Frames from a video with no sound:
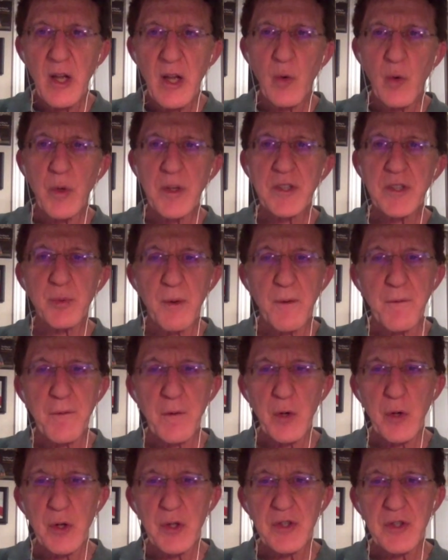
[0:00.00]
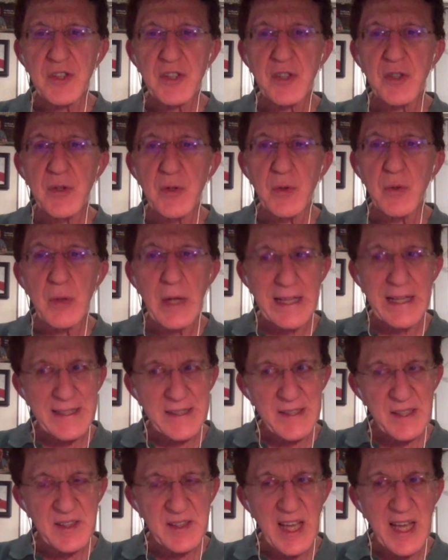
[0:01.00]
which refers to, it's
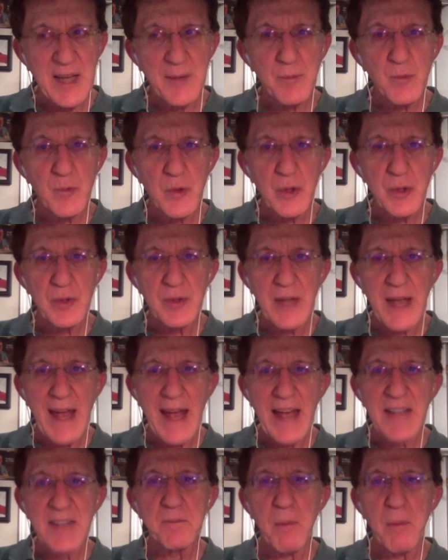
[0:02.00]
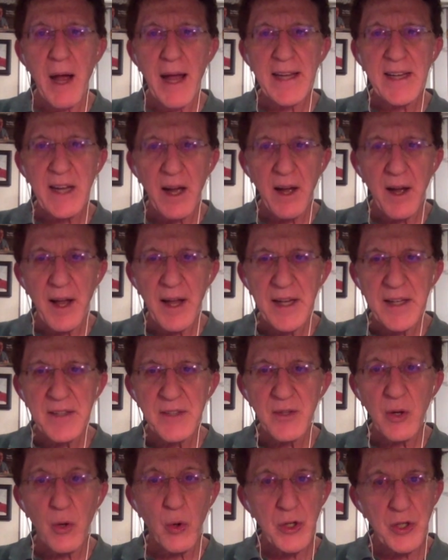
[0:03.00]
the same root as my kind
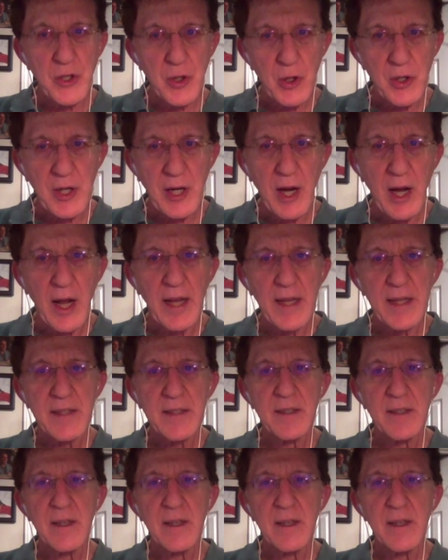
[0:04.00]
or your kind,